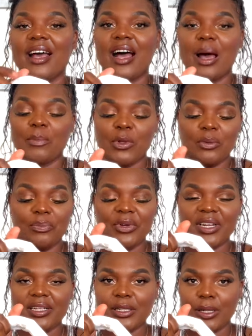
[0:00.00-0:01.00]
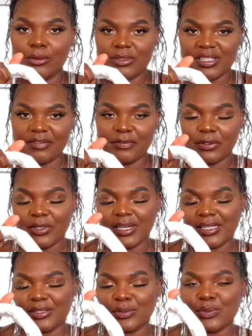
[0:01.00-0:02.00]
I'm gonna bring it closer for you
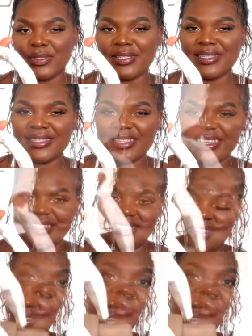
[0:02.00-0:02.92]
guys to see.